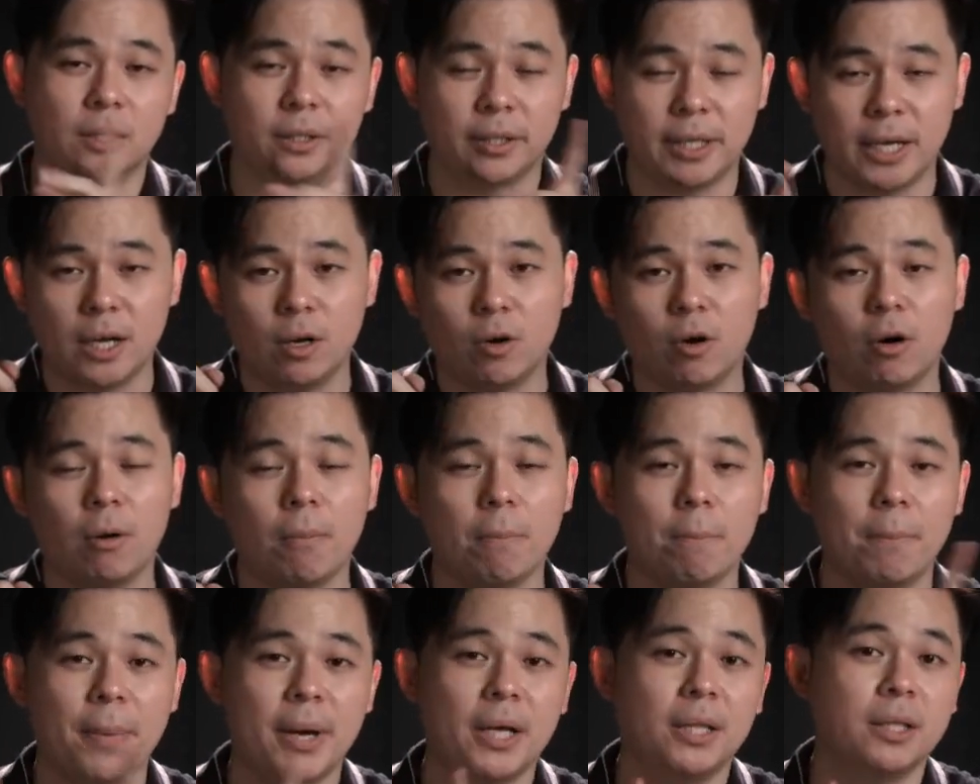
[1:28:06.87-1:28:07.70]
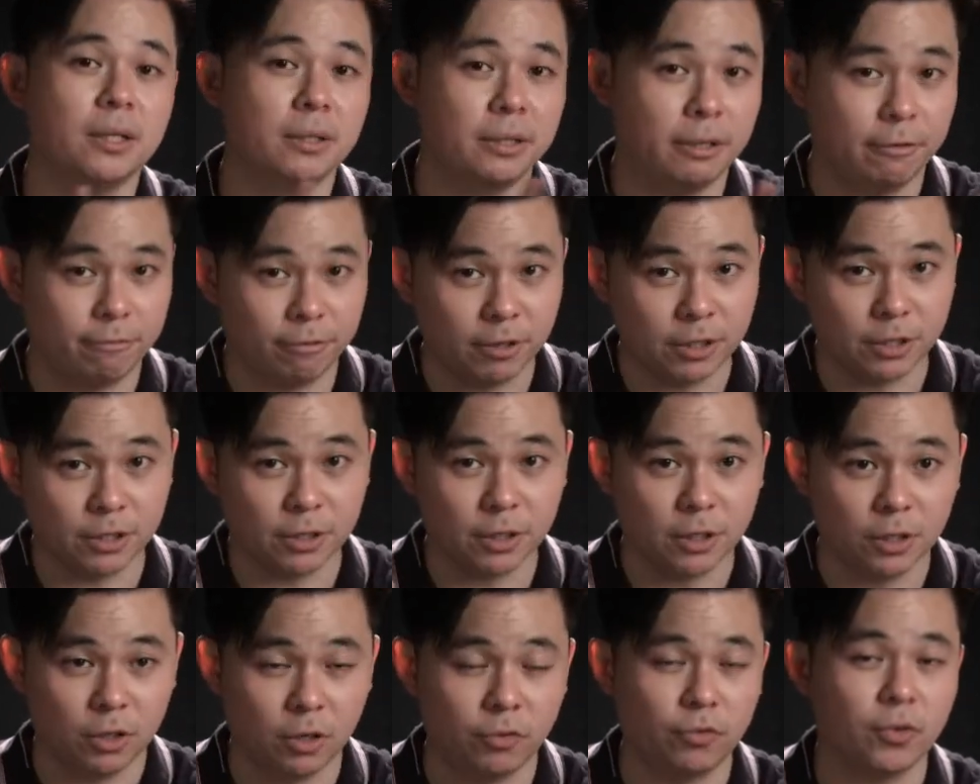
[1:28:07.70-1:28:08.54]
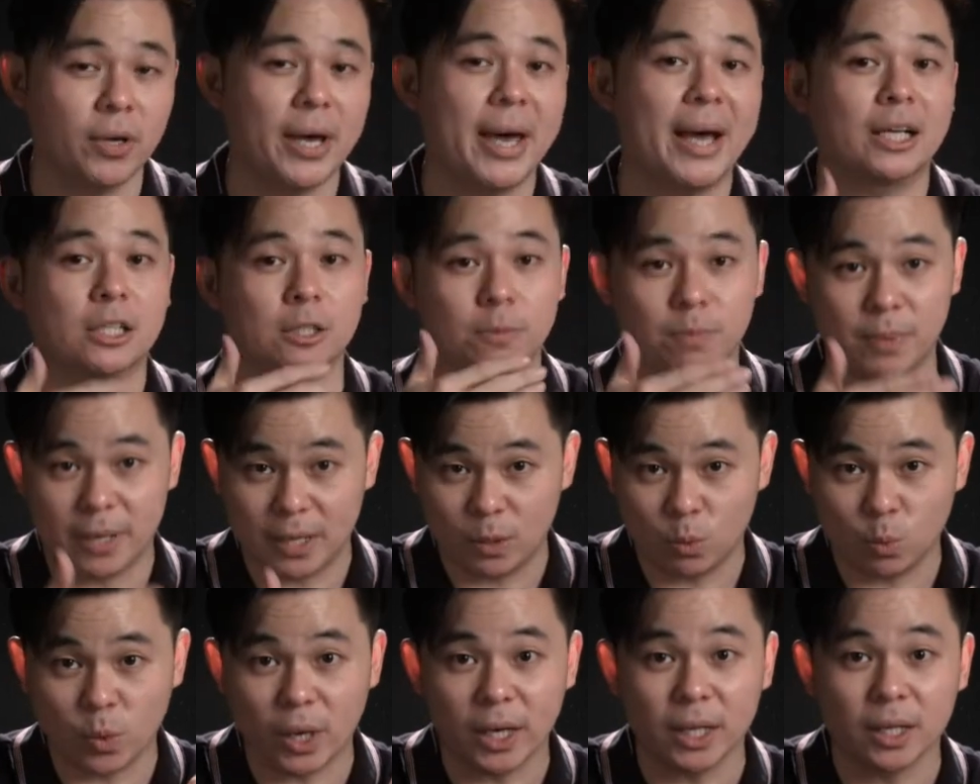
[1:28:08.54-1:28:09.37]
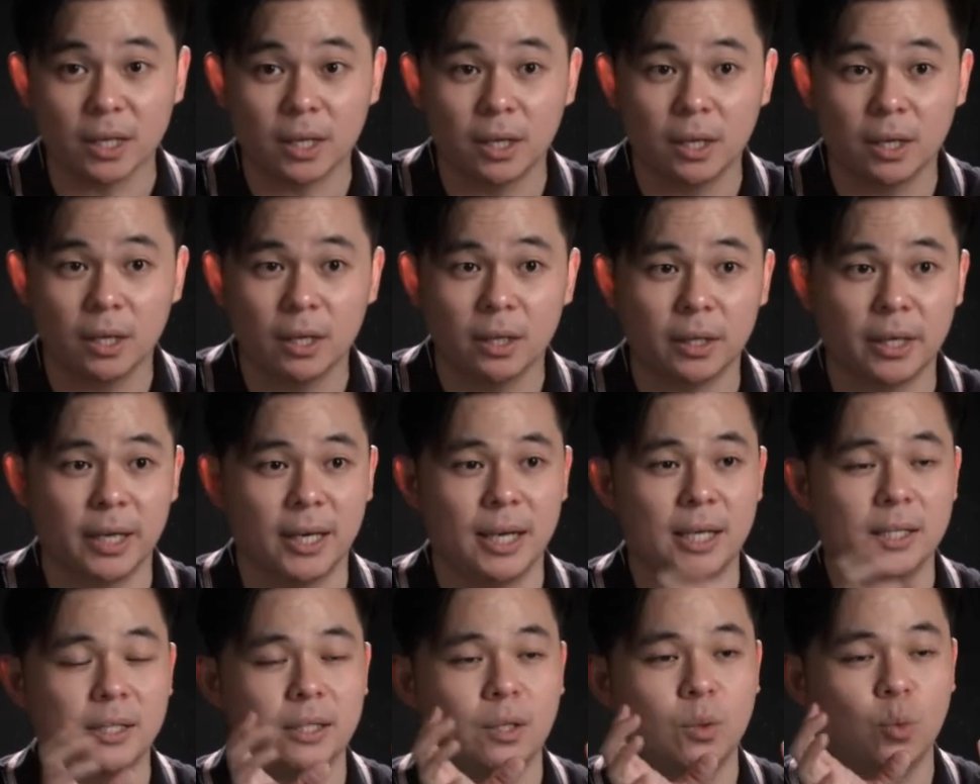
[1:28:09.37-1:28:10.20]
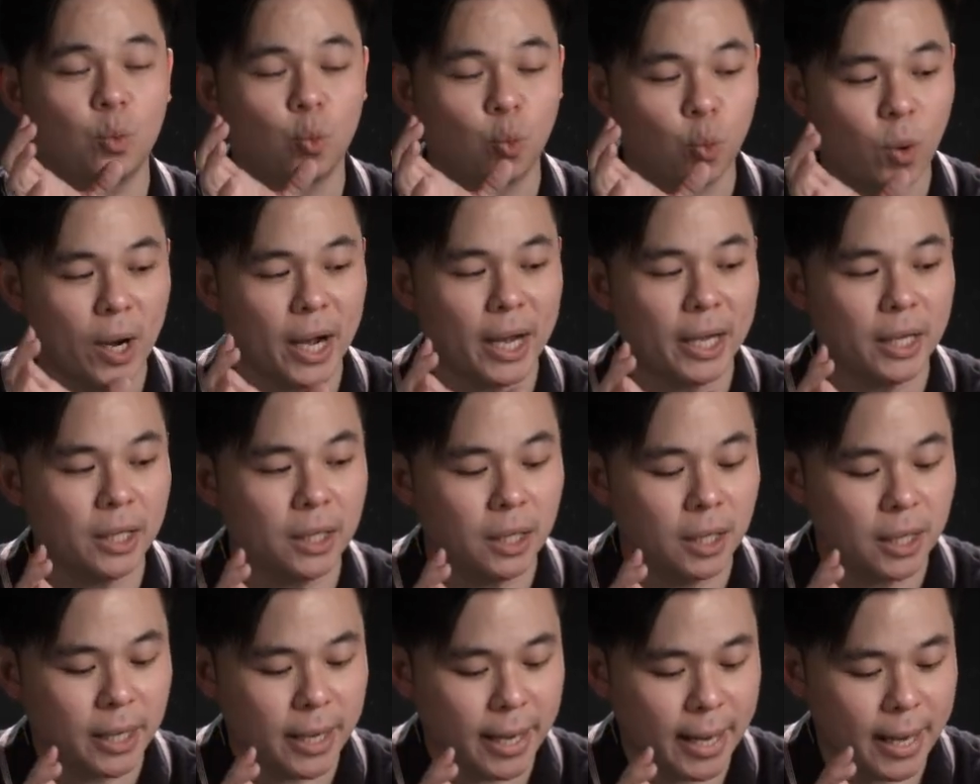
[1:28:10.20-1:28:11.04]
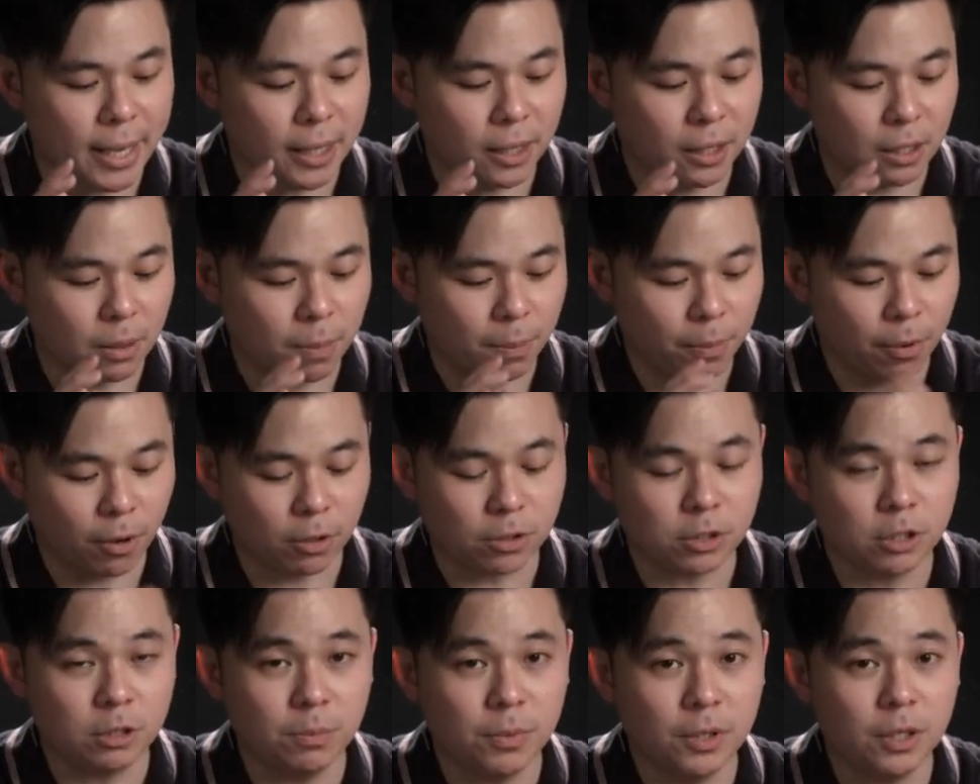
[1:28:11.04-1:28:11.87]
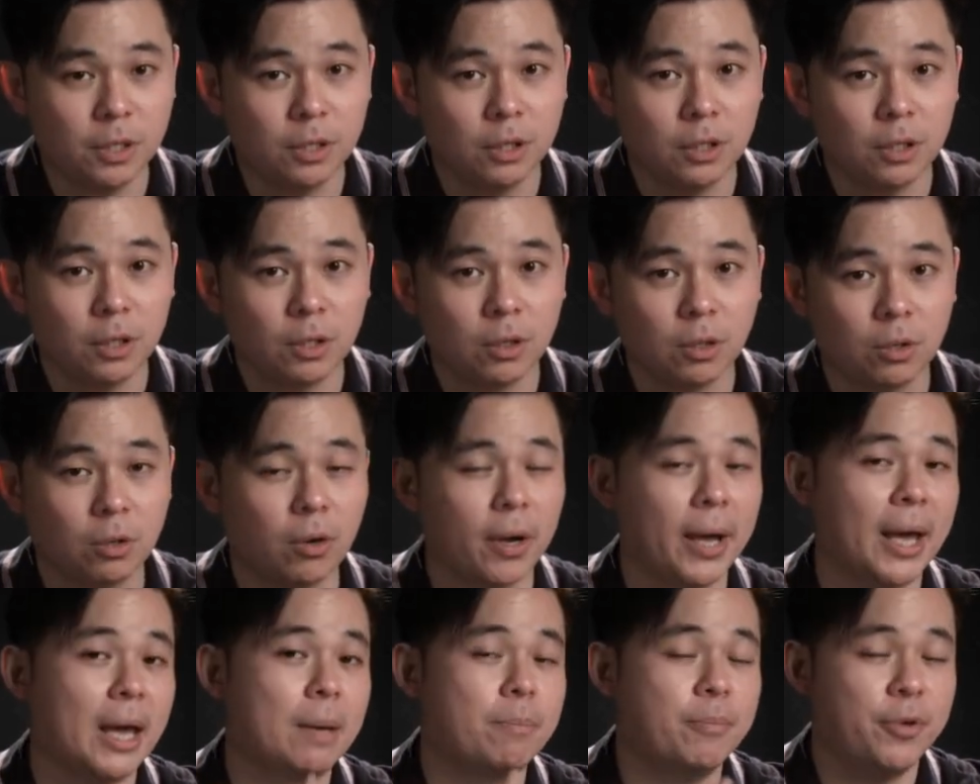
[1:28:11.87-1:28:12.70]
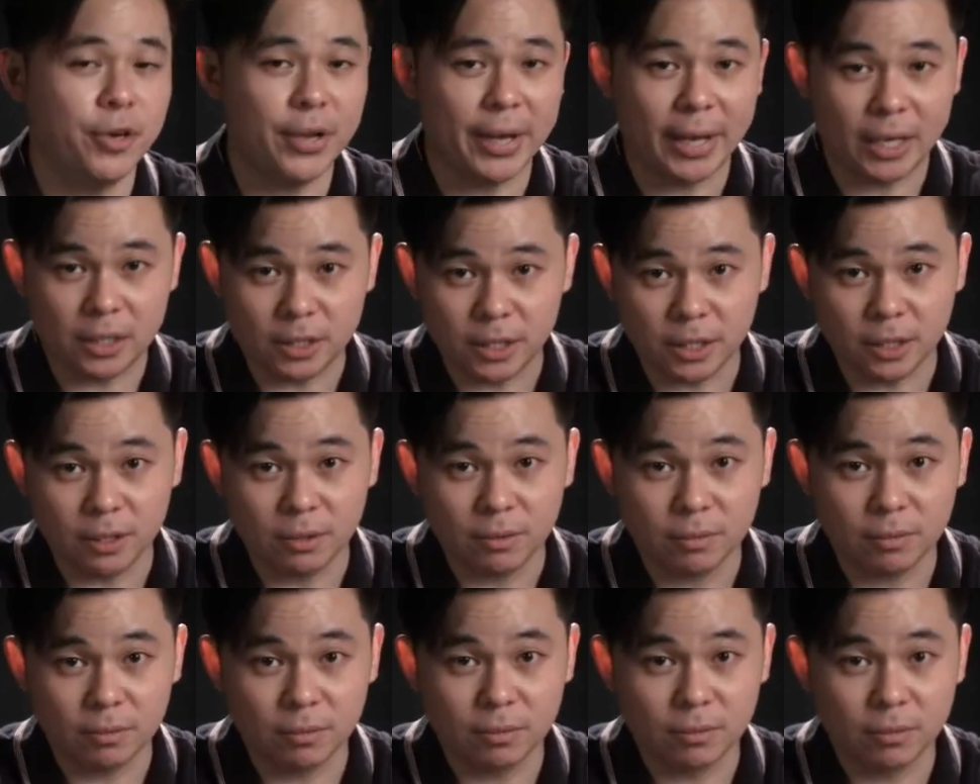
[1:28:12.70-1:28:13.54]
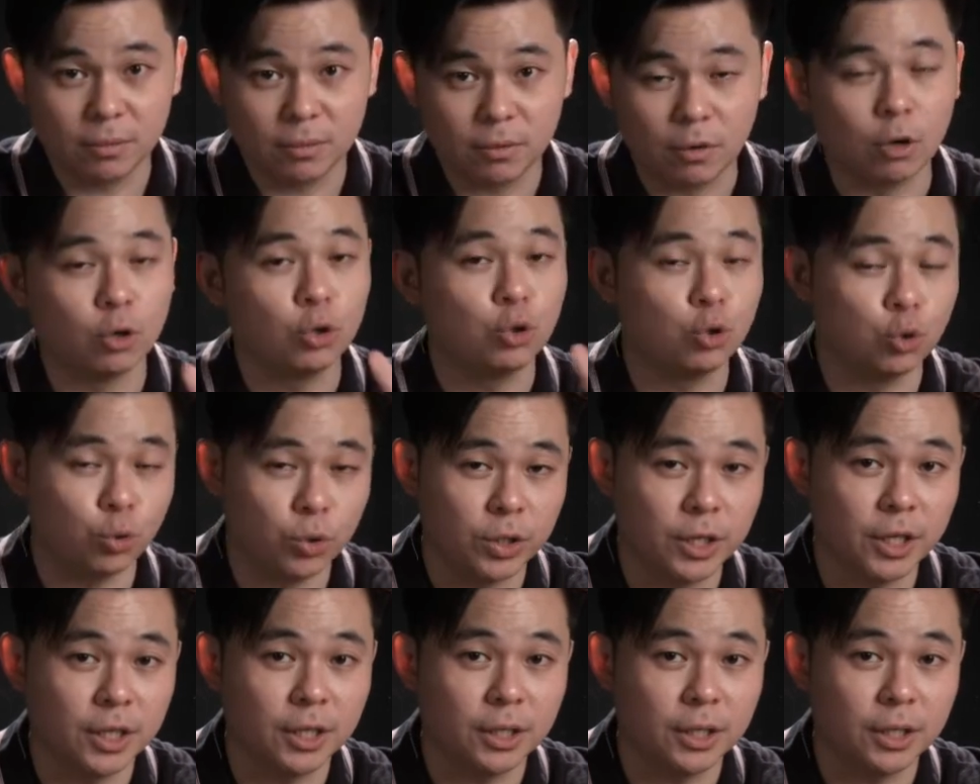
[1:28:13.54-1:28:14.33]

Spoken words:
Then compare the difference. You have to explain one. Okay, let's say why at the proximal got amino acid or sugar.